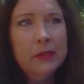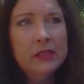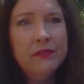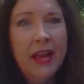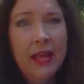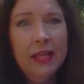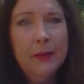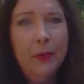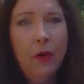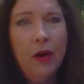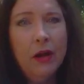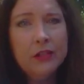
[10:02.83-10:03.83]
was valet
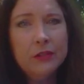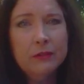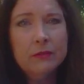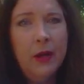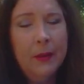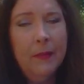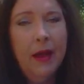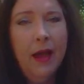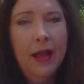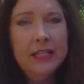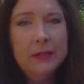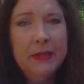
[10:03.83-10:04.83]
parked right
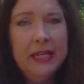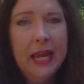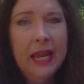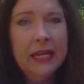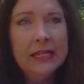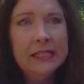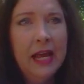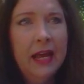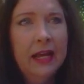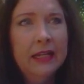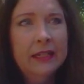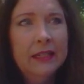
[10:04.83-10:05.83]
behind me, and
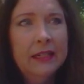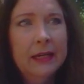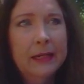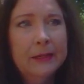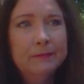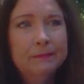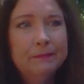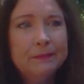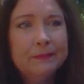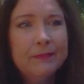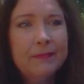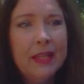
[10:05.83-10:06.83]
I, um,
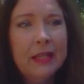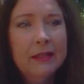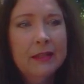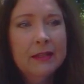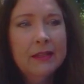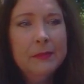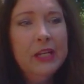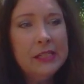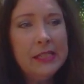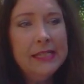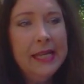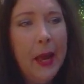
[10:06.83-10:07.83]

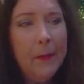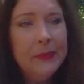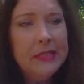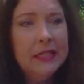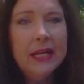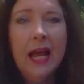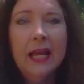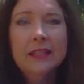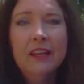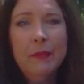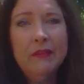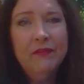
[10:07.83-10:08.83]
because I tapped it, I
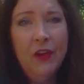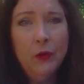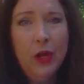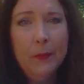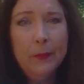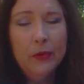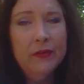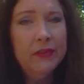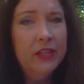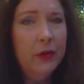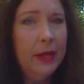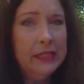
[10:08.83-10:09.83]
left my phone number,
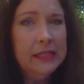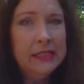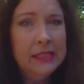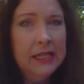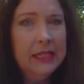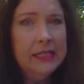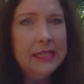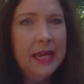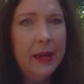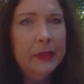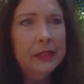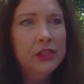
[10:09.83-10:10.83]
even though I didn't see any
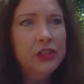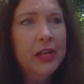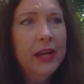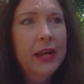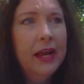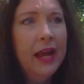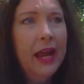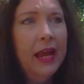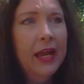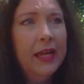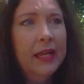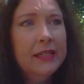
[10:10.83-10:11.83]
damage.
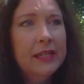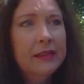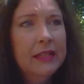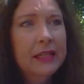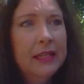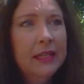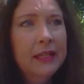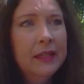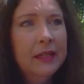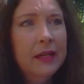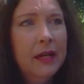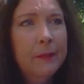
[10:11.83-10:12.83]
And
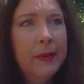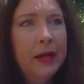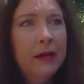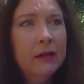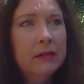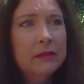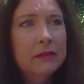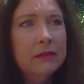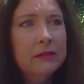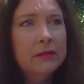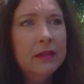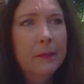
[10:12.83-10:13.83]
then about
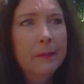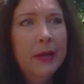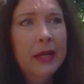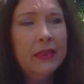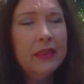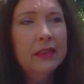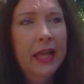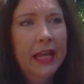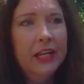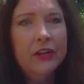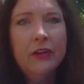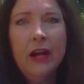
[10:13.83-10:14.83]
a month
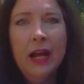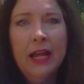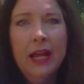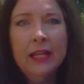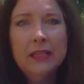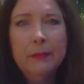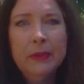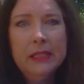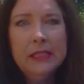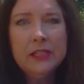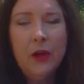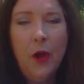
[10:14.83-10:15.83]
later, I had the
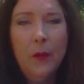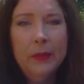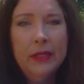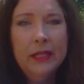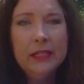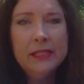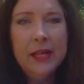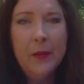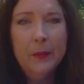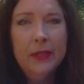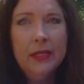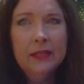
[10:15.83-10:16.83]
police call me and
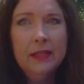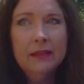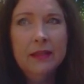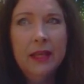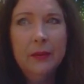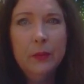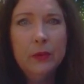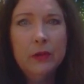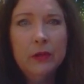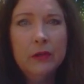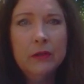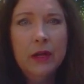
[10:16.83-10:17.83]
tell me that they
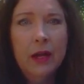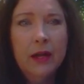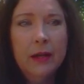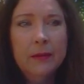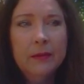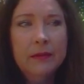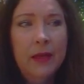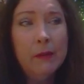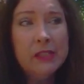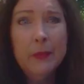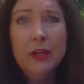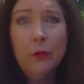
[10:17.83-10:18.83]
were, uh, I
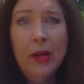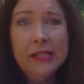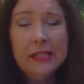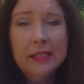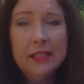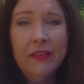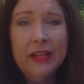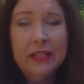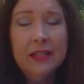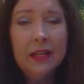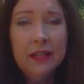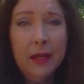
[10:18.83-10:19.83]
was gonna be arrested if I
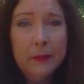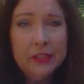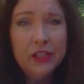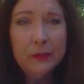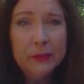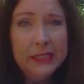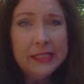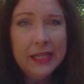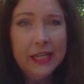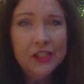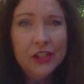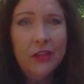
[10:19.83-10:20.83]
did not come into the police
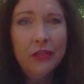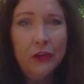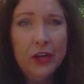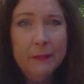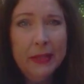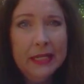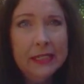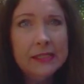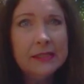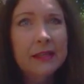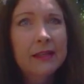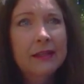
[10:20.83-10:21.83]
station in thirty
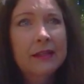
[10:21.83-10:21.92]
minutes,